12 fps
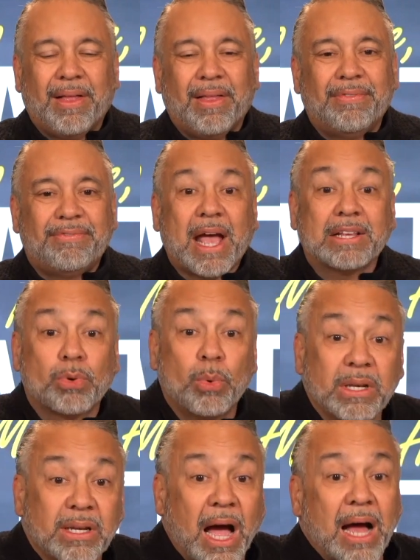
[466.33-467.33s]
that's
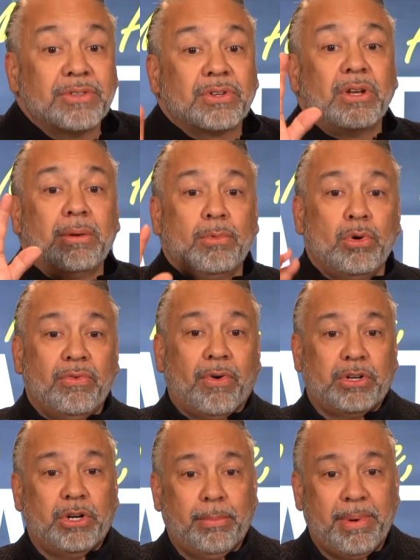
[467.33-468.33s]
when God's going to move on
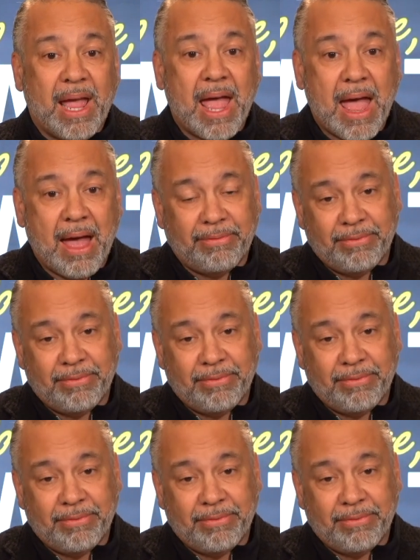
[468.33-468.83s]
your behalf.